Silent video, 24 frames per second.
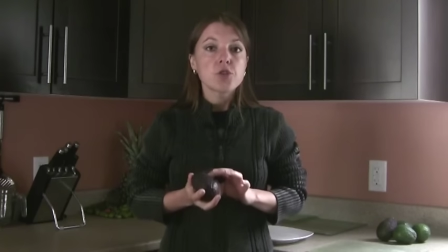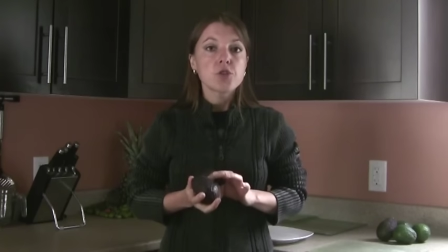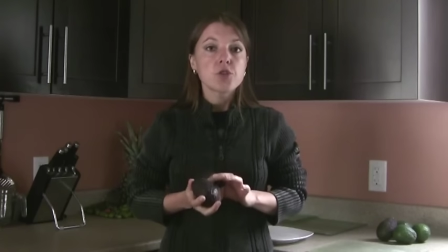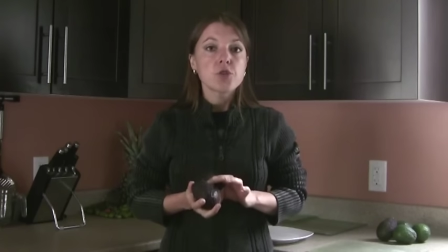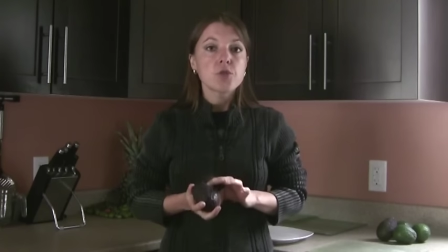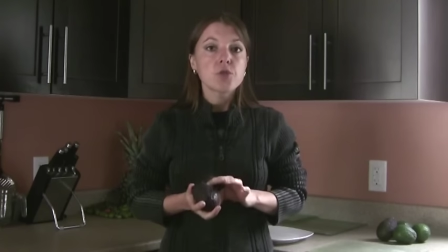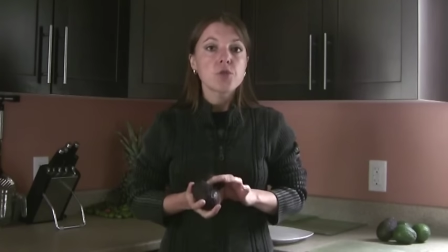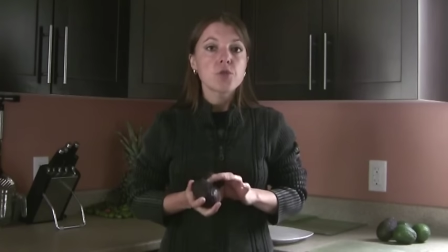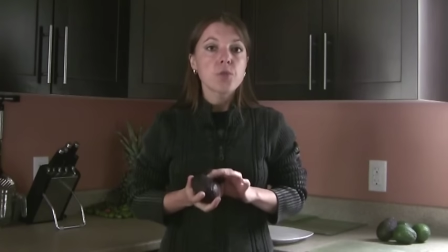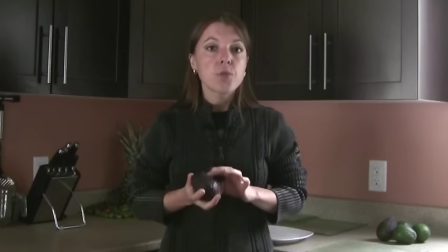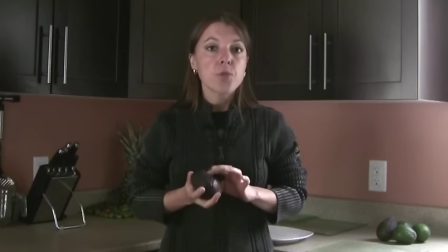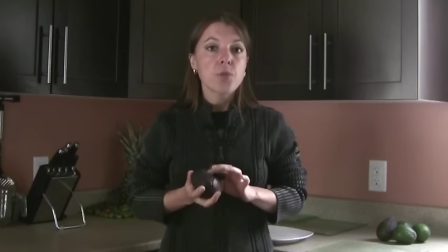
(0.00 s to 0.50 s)

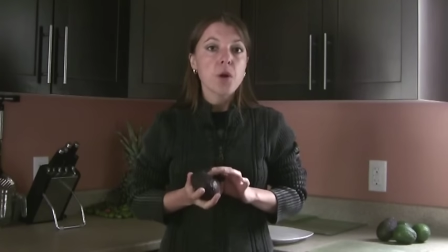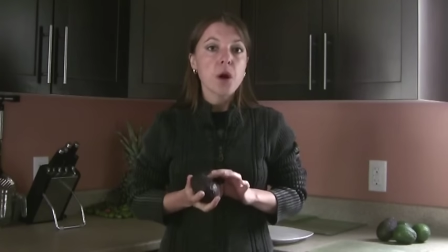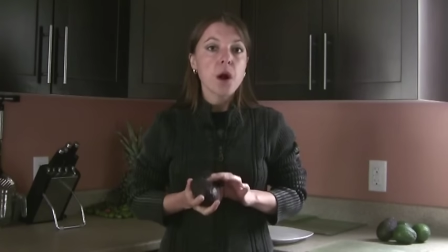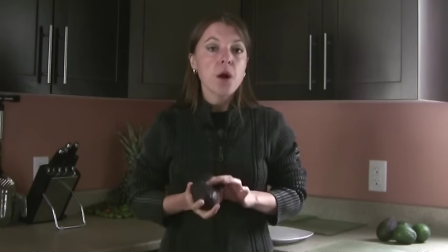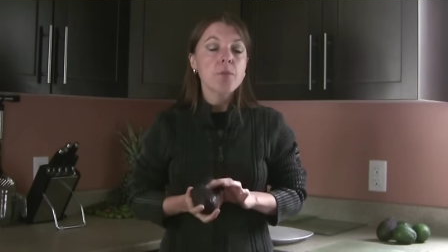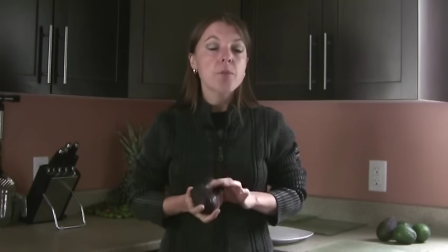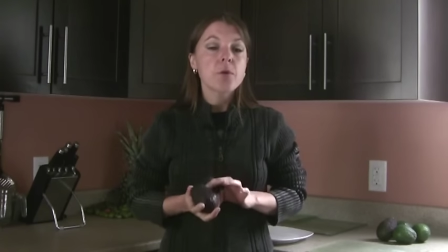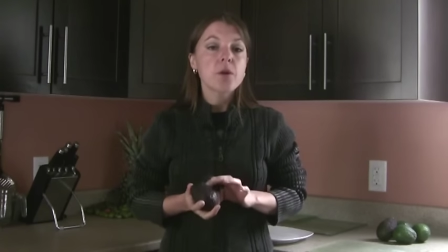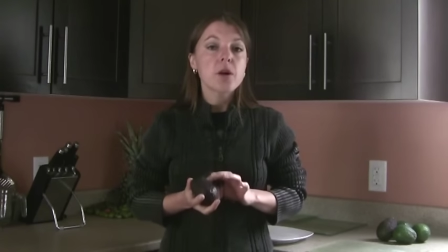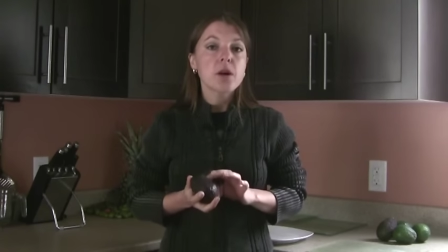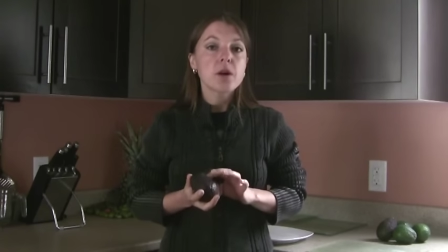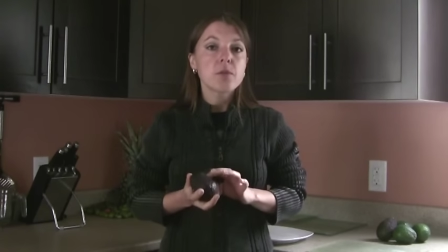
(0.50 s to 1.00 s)
to
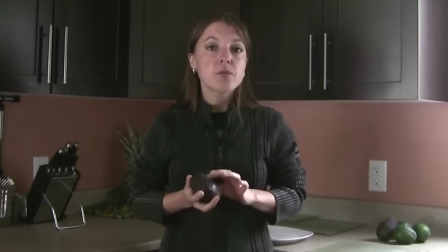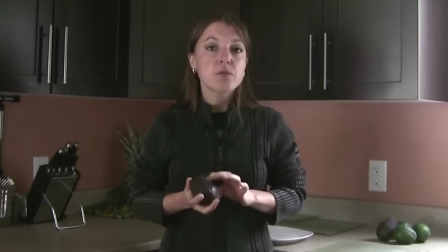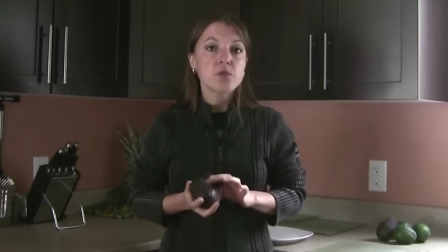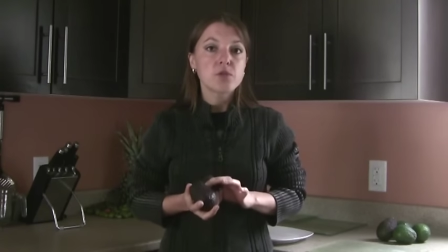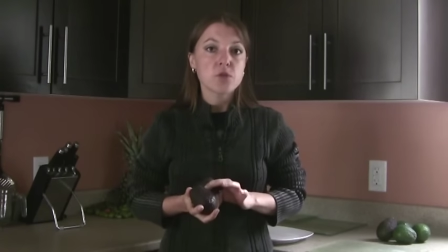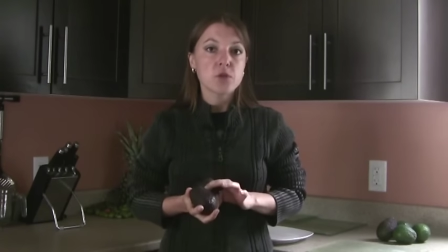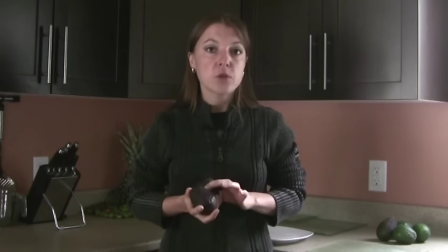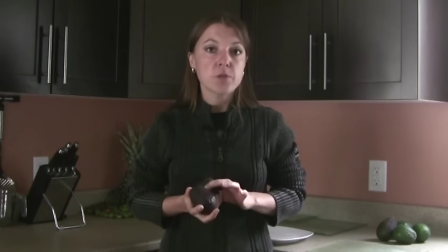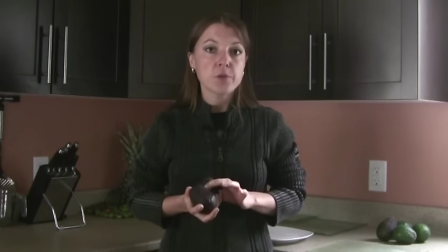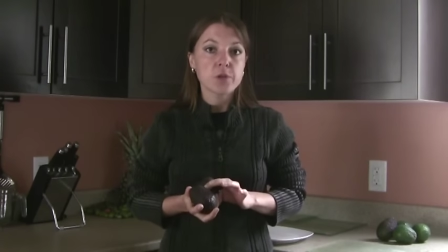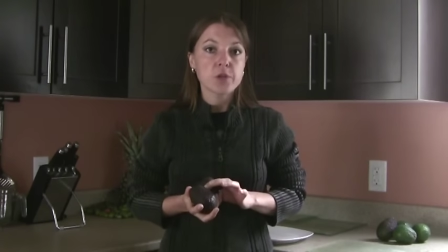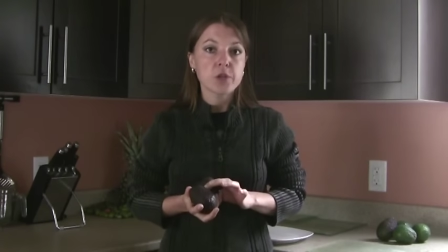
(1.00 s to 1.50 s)
proper
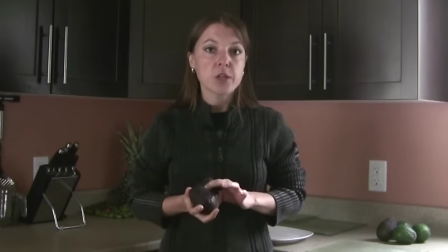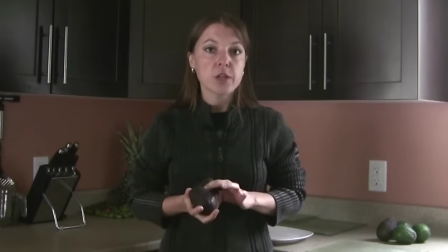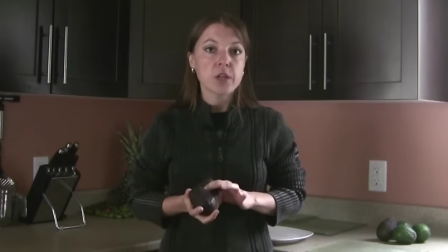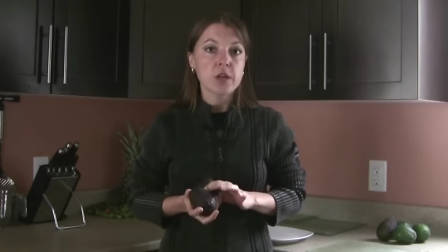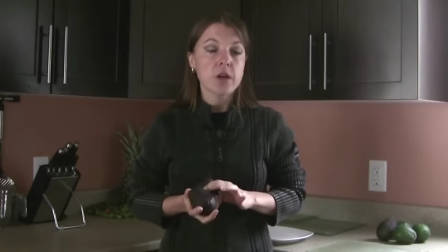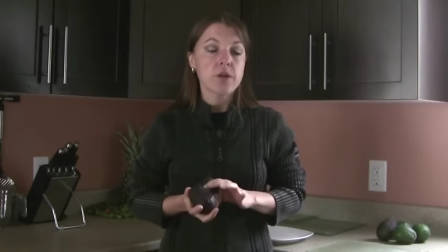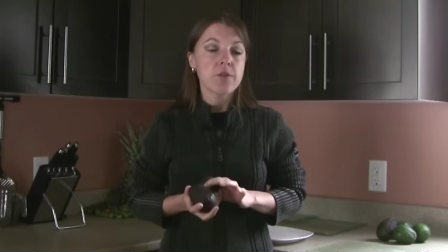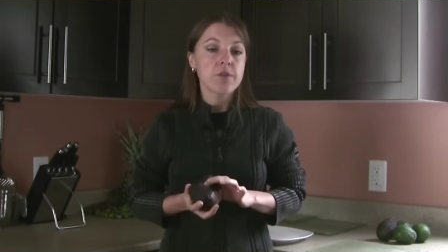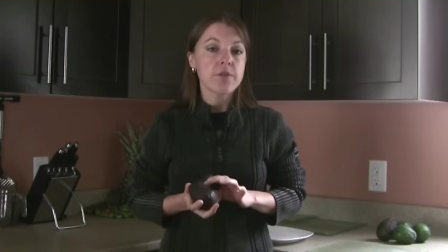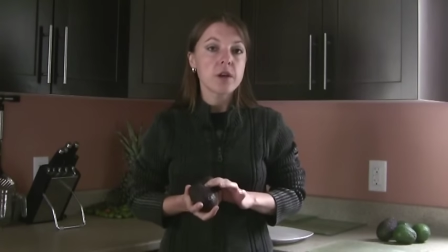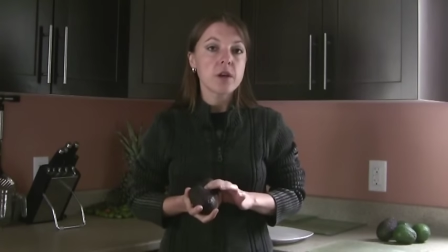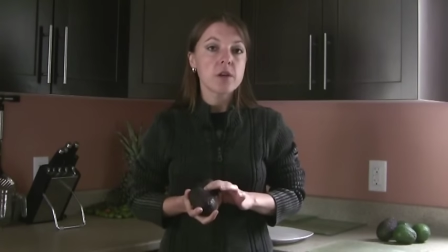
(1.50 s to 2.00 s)
absorption
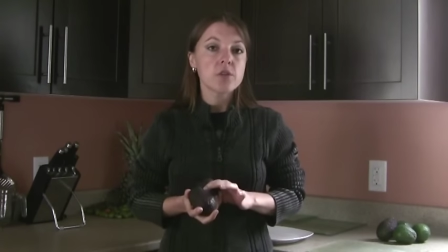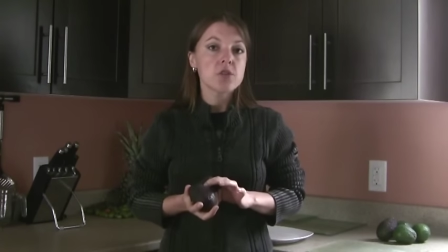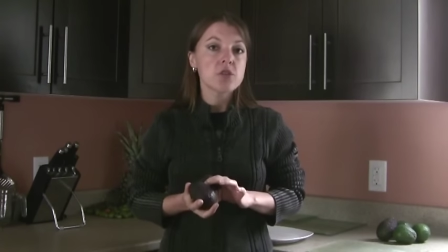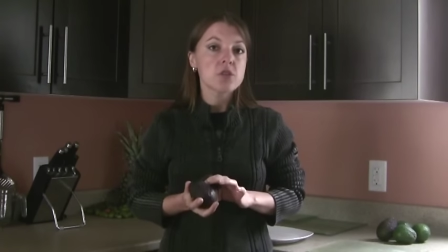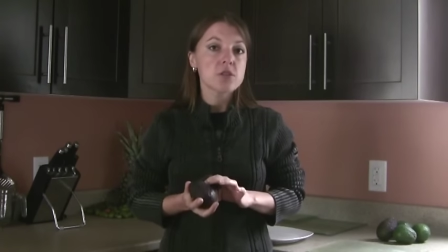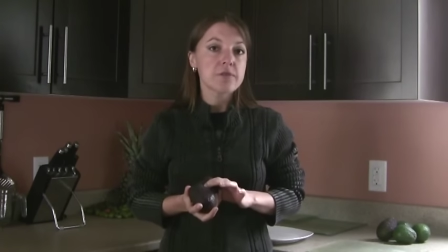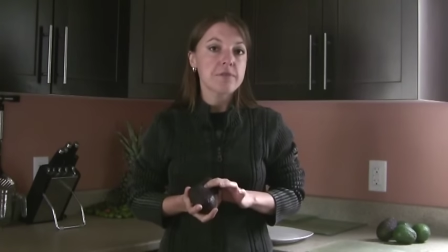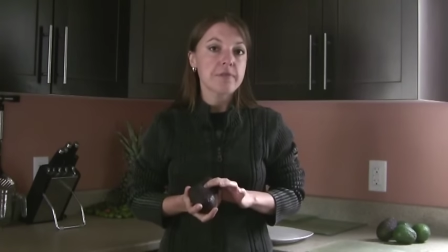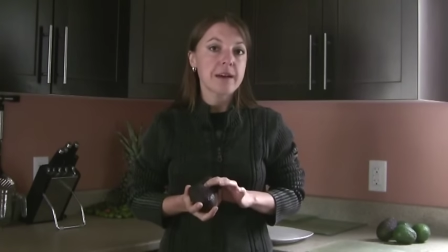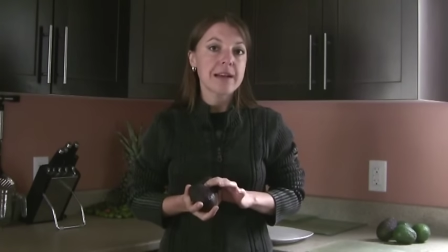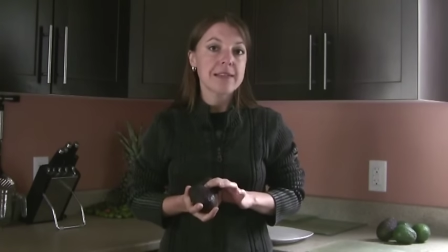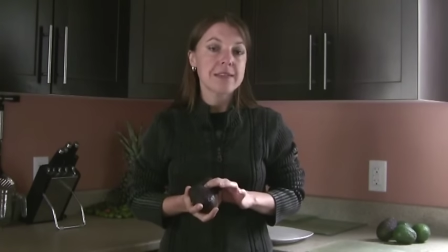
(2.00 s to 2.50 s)
of not
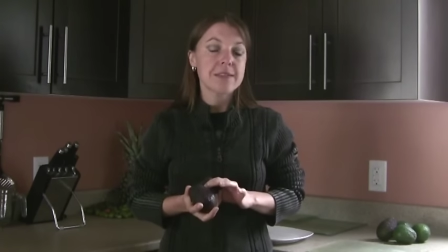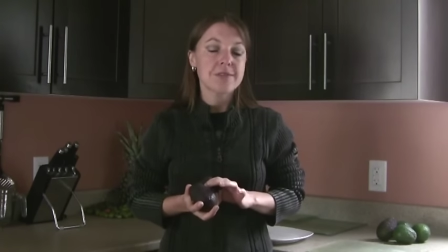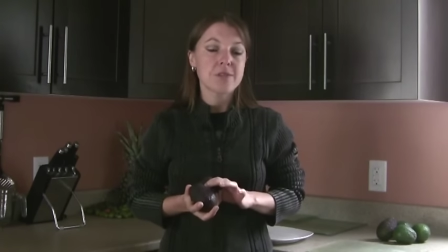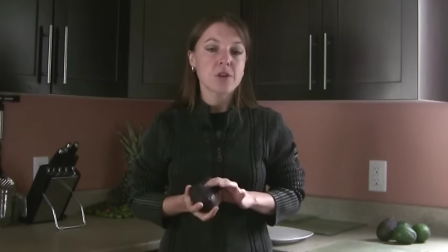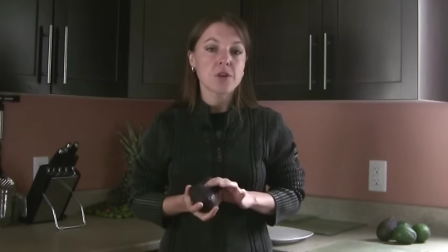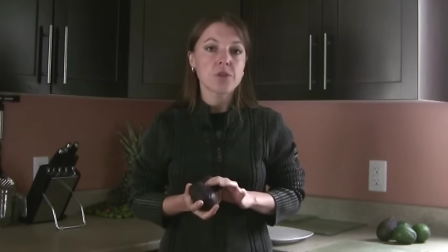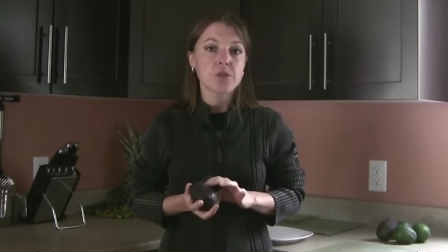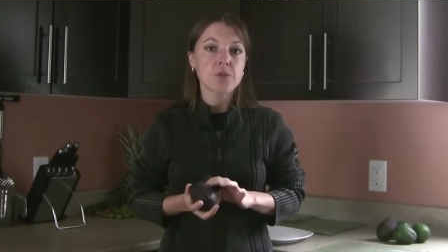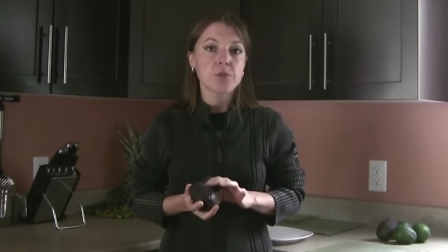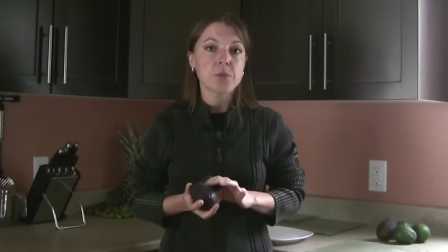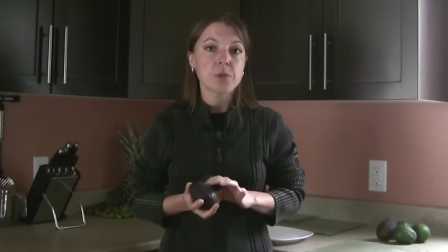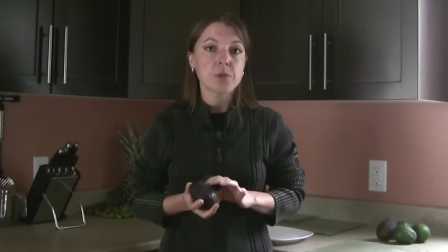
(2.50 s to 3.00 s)
just
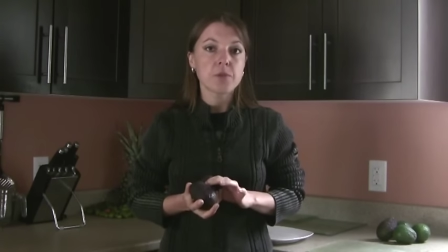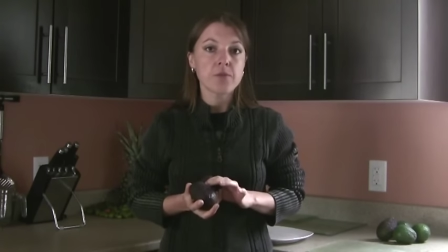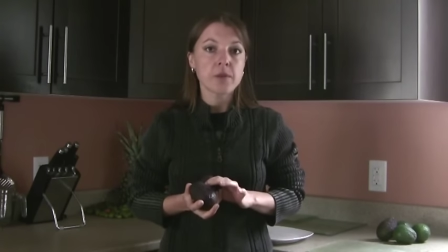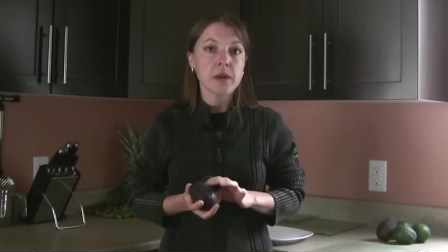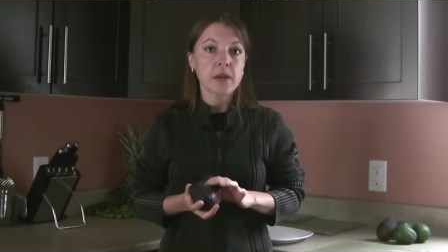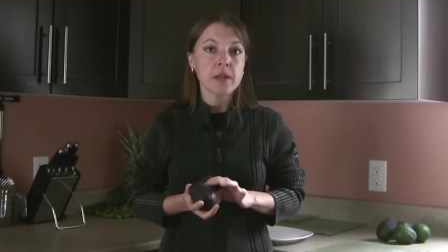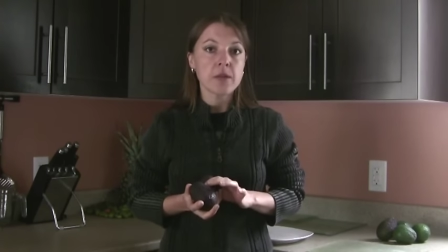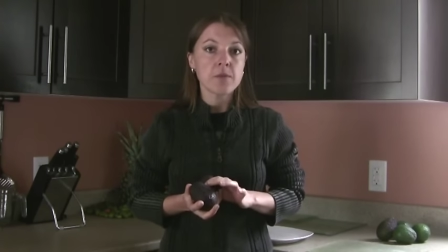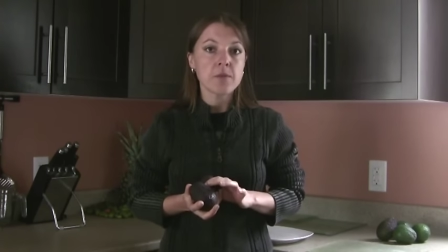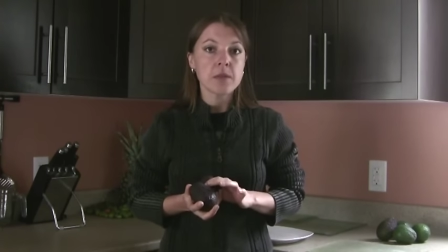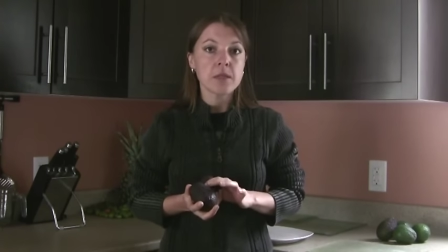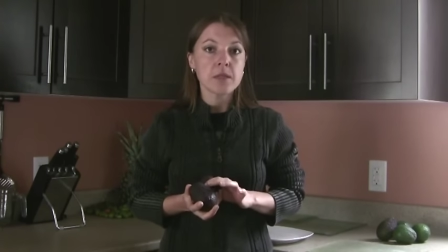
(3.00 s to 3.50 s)
fat-soluble
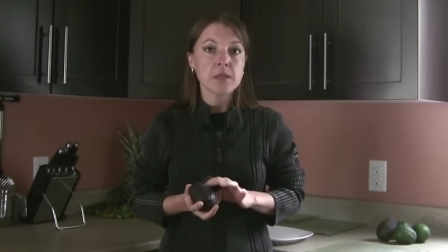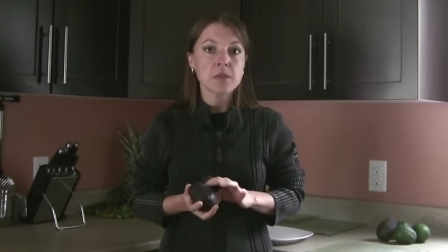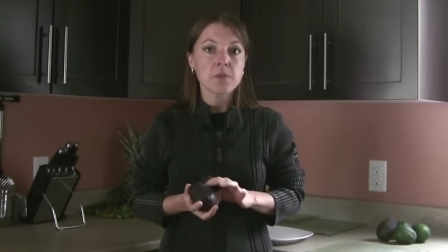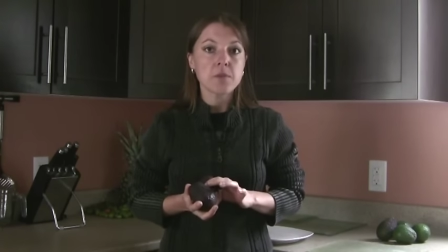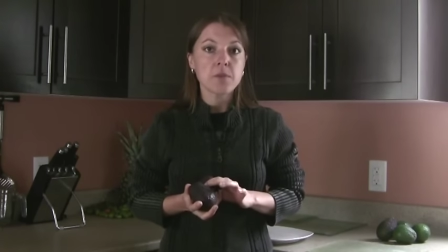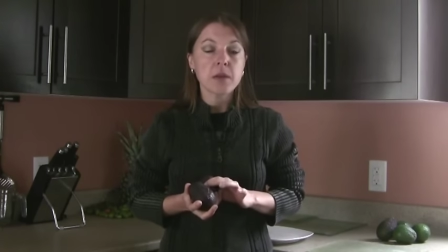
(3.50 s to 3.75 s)
vitamins,